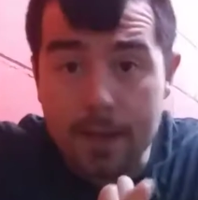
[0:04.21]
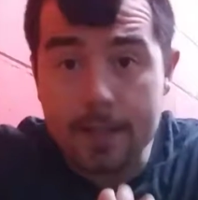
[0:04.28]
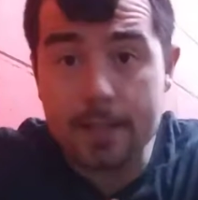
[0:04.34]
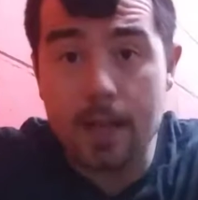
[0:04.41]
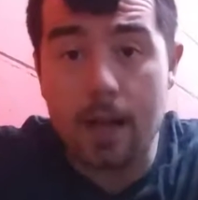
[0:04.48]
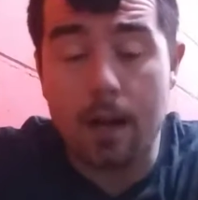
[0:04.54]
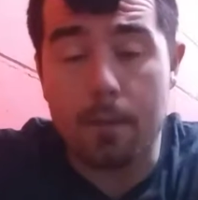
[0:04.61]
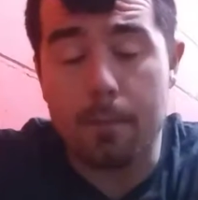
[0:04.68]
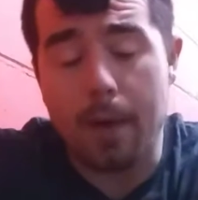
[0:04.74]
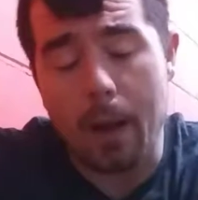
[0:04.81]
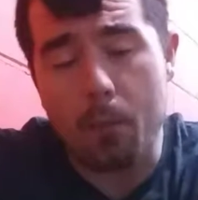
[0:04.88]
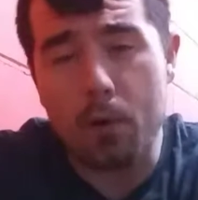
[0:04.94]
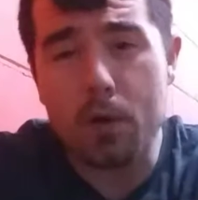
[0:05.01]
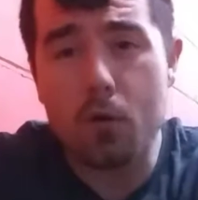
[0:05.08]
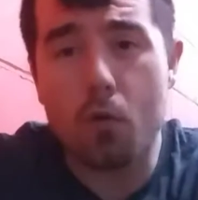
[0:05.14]
I
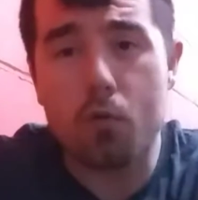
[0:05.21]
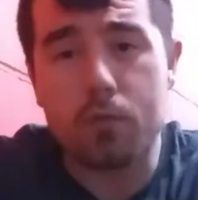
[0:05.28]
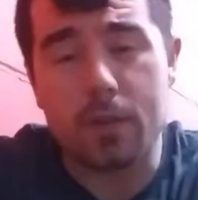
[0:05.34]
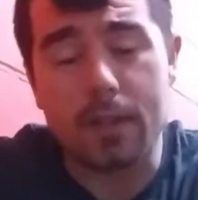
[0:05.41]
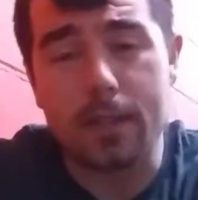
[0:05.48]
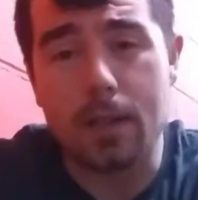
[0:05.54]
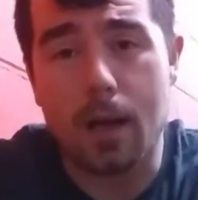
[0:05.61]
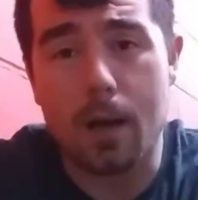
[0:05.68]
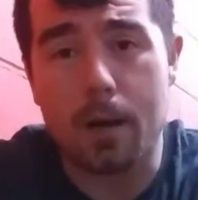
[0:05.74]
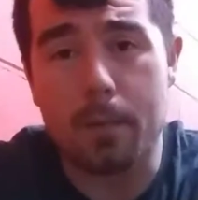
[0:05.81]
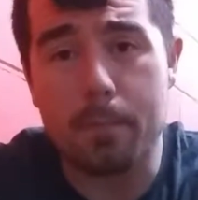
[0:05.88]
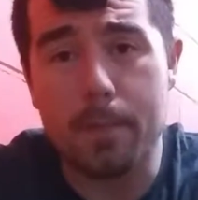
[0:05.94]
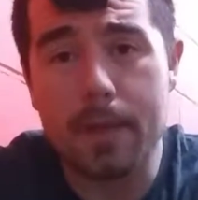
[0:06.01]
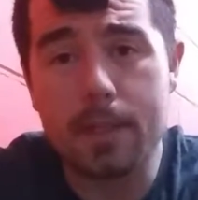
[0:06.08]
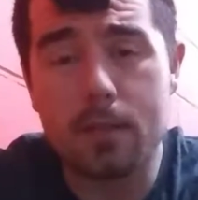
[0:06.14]
want to go over
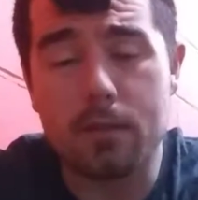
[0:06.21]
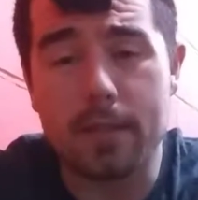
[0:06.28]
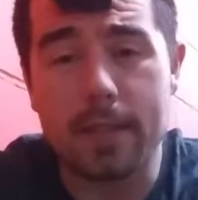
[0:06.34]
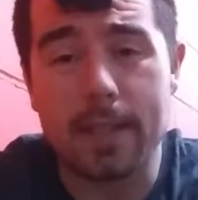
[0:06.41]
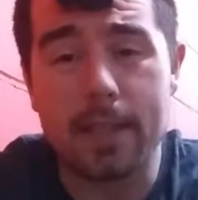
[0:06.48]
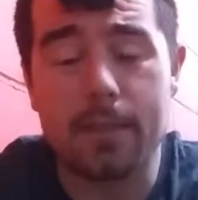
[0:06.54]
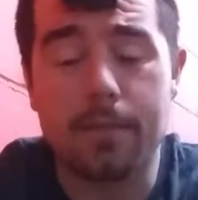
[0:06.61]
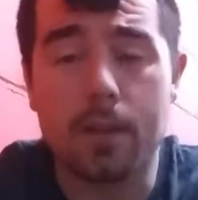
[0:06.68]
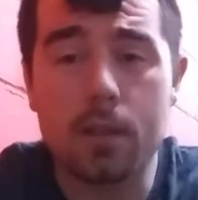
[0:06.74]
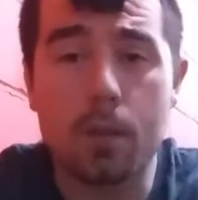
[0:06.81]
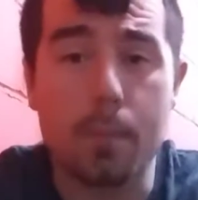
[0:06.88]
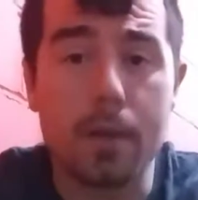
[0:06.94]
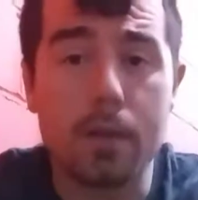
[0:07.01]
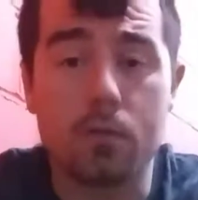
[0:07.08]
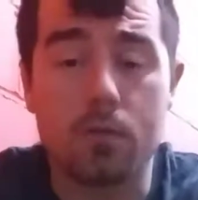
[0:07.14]
basically the
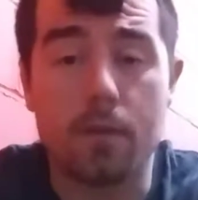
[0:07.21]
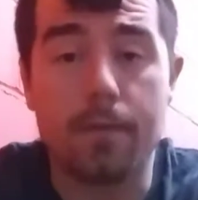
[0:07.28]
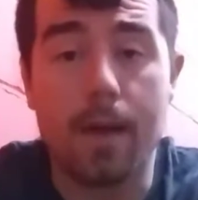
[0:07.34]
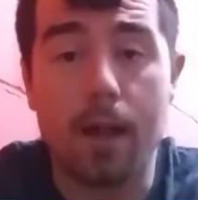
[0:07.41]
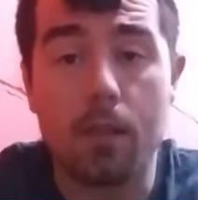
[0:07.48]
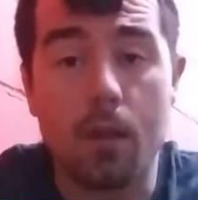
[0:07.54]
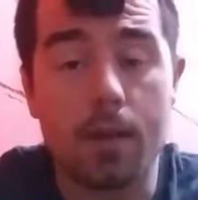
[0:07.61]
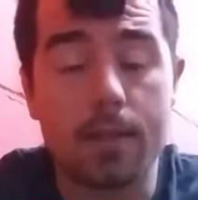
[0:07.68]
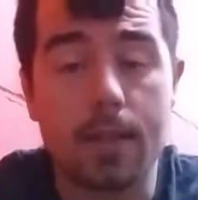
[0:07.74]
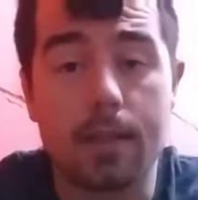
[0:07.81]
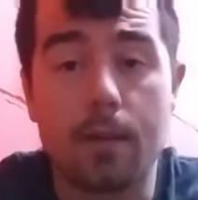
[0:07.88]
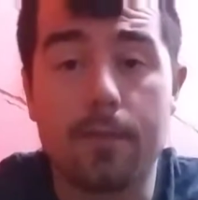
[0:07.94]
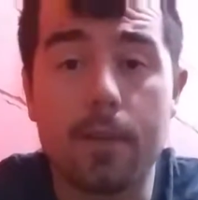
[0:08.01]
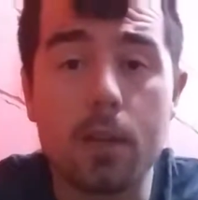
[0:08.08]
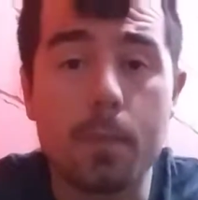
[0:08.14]
fundamentals of fat loss. And
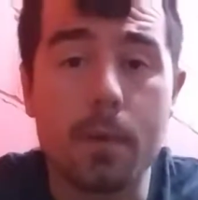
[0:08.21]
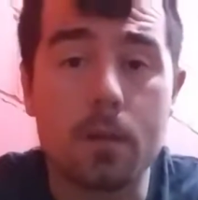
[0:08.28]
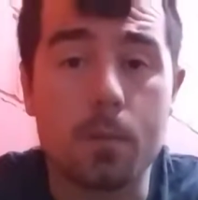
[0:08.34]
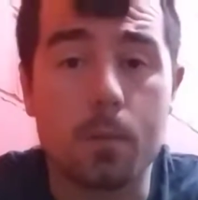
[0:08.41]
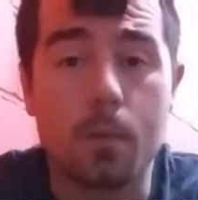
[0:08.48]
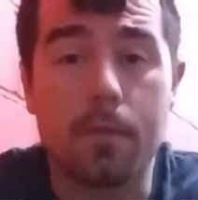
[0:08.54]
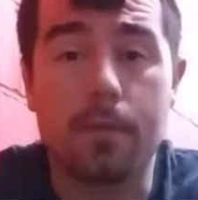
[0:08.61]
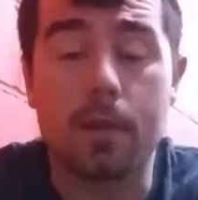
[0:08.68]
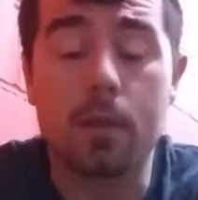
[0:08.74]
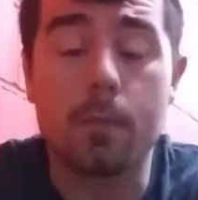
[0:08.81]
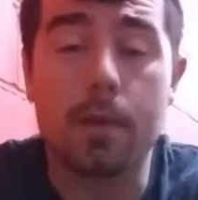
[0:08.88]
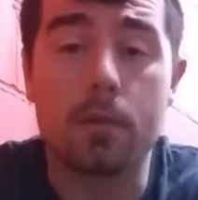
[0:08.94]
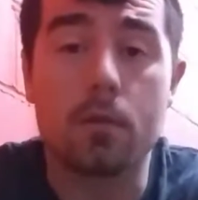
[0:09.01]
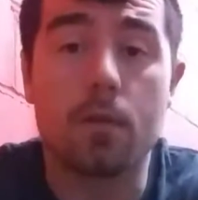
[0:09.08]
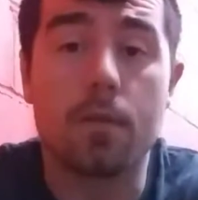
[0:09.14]
the
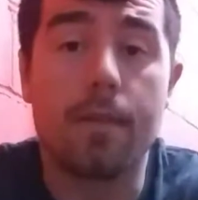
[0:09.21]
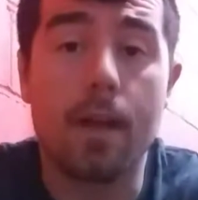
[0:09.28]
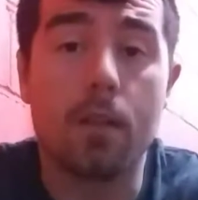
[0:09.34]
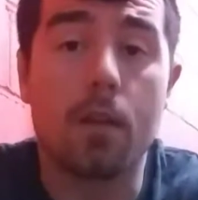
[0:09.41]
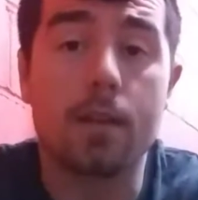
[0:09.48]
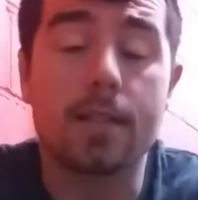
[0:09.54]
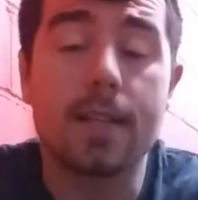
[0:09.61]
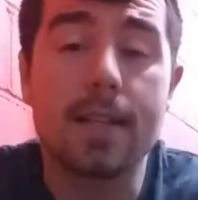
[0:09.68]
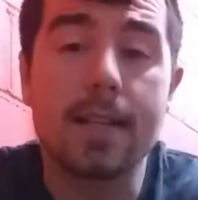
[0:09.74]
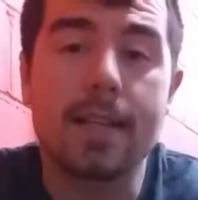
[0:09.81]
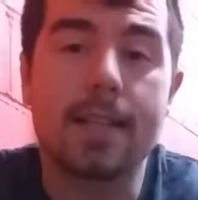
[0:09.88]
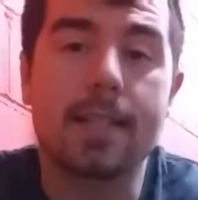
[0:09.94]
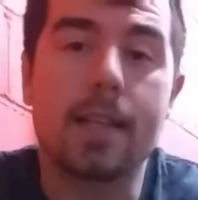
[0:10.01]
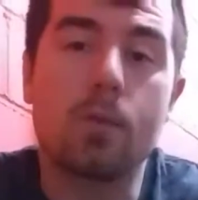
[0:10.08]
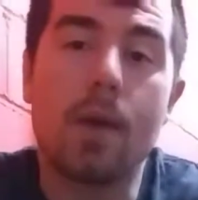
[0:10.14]
fundamentals of fat loss
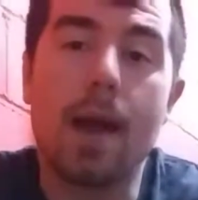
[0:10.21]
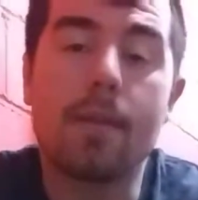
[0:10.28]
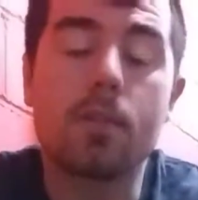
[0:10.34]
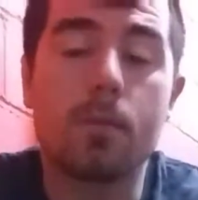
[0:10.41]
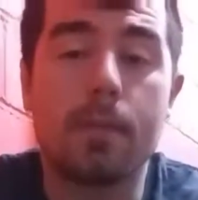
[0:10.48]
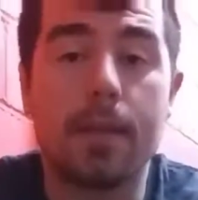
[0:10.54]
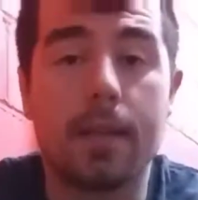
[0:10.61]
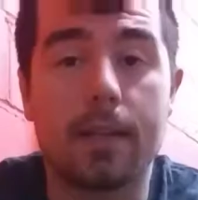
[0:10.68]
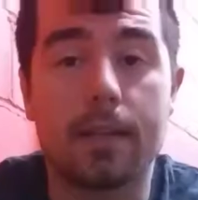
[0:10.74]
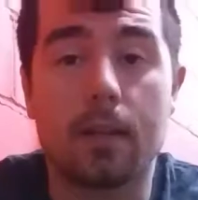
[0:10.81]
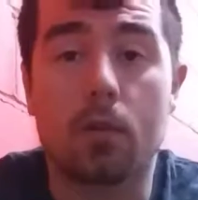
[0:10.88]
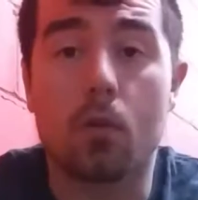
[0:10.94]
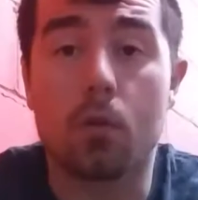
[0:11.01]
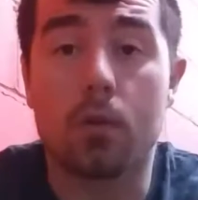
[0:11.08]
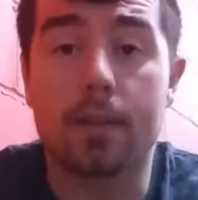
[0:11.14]
is that you have to be in a
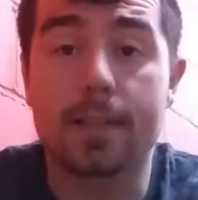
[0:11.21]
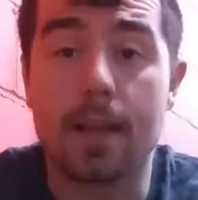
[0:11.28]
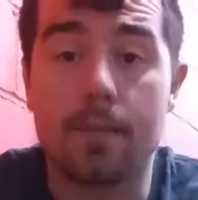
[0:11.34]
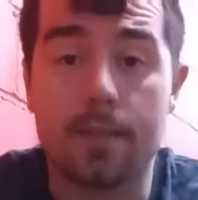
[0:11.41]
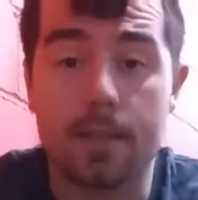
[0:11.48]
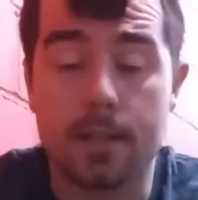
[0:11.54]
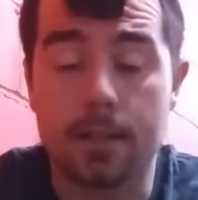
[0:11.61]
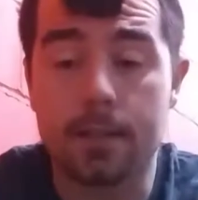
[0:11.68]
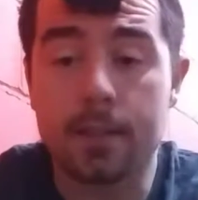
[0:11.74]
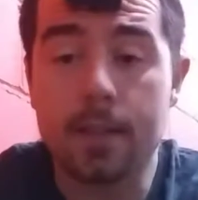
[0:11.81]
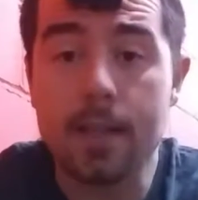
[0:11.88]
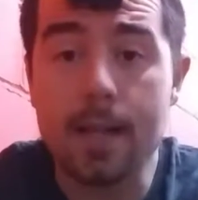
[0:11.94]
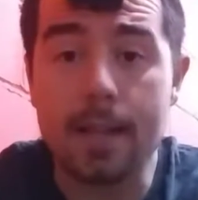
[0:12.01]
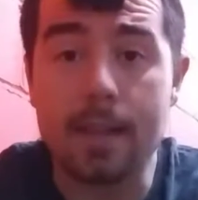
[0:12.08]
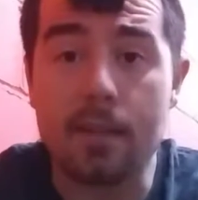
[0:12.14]
caloric deficit.
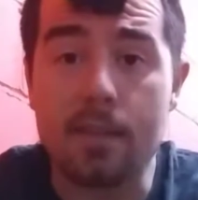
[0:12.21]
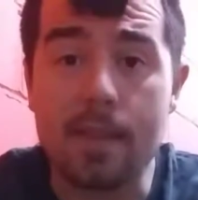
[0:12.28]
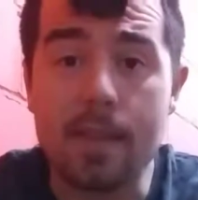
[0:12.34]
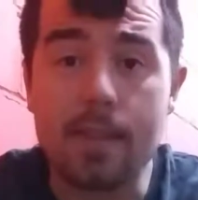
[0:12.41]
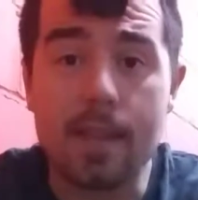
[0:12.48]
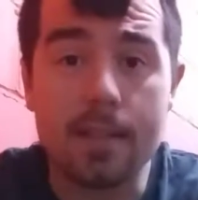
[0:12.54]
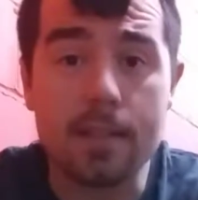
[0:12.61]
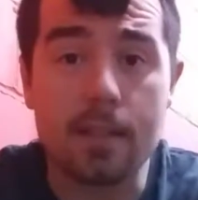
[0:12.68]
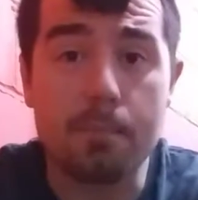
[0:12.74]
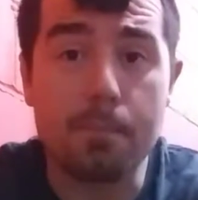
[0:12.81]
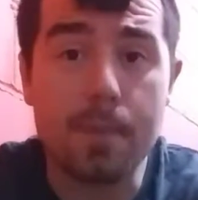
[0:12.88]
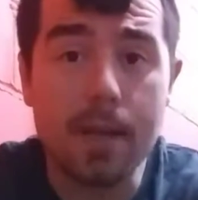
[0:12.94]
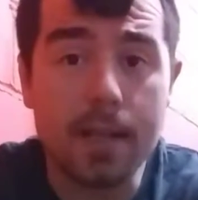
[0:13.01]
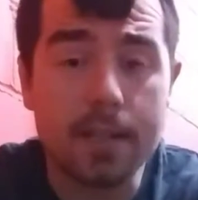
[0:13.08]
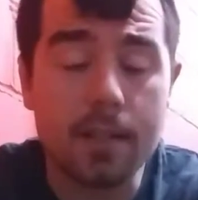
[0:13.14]
Now, there's a
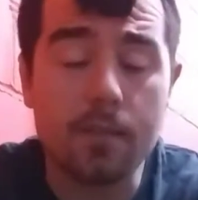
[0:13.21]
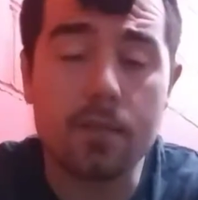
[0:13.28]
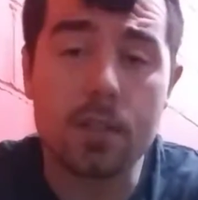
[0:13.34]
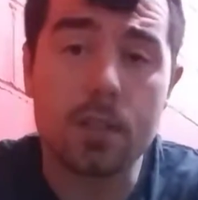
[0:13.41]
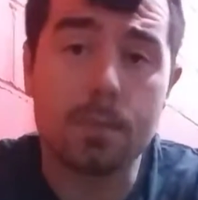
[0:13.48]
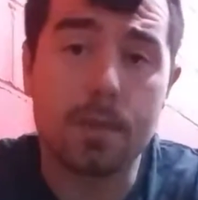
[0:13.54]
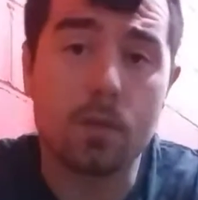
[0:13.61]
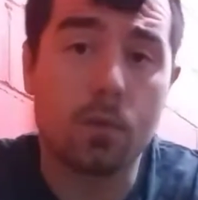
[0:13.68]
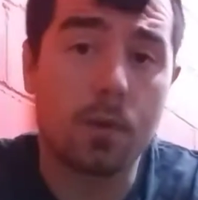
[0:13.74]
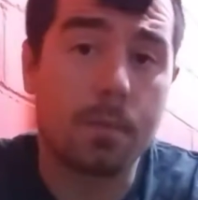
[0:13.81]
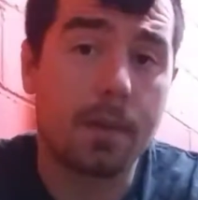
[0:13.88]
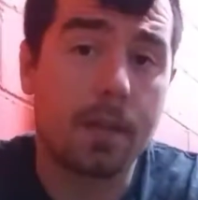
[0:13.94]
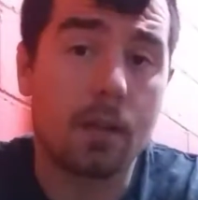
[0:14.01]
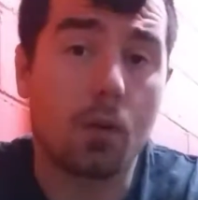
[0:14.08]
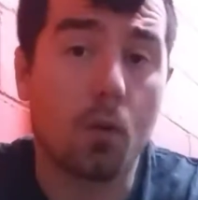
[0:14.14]
big difference between
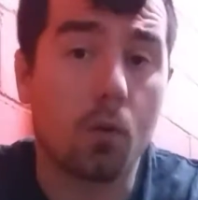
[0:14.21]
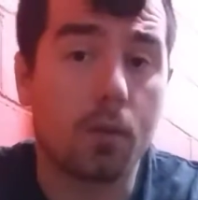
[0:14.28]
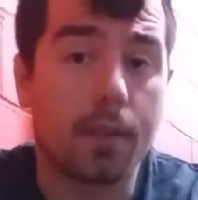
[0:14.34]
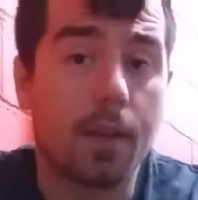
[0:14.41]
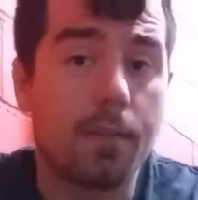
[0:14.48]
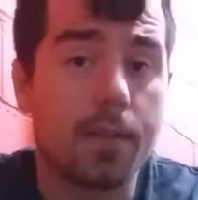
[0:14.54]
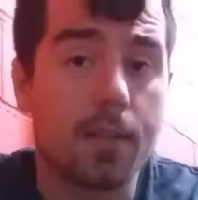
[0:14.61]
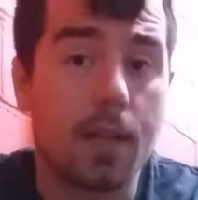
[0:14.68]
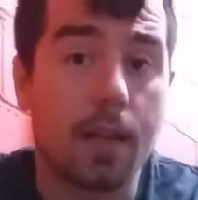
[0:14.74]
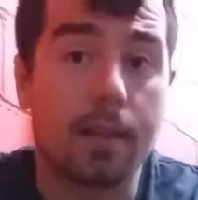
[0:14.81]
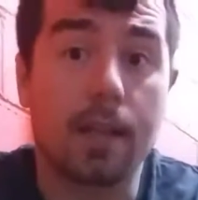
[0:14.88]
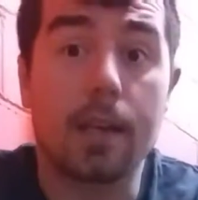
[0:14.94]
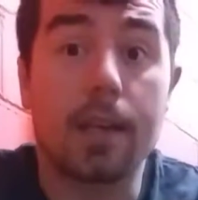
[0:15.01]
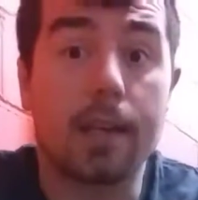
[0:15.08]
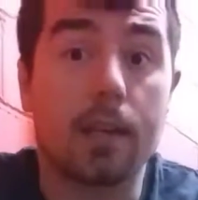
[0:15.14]
being in a caloric deficit and
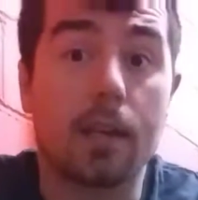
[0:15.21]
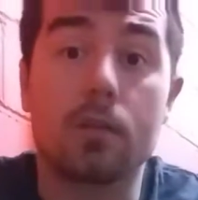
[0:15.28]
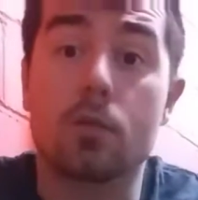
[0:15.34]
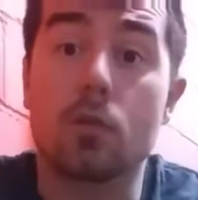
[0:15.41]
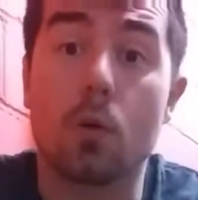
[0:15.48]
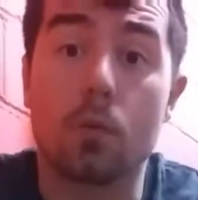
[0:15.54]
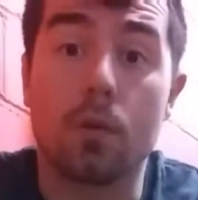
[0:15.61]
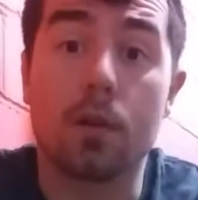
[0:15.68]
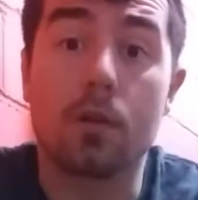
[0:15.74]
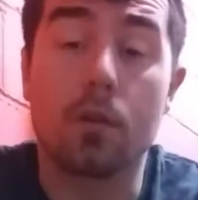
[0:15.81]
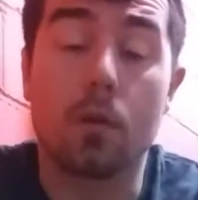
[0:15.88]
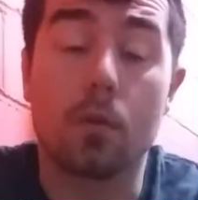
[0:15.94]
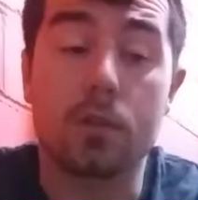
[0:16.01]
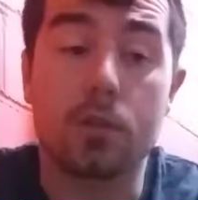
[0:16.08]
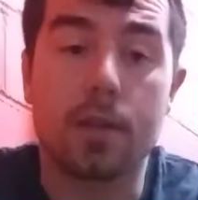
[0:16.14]
then eating as
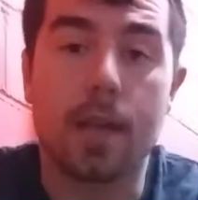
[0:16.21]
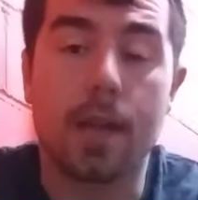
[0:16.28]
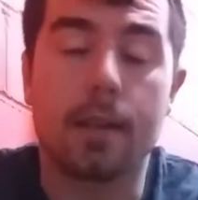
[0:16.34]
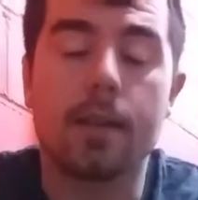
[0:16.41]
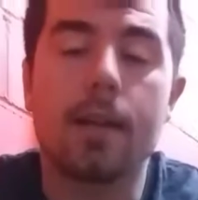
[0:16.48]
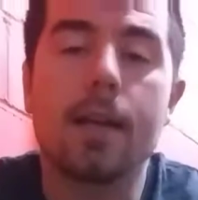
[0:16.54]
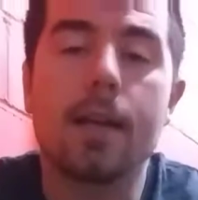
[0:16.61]
low as you can.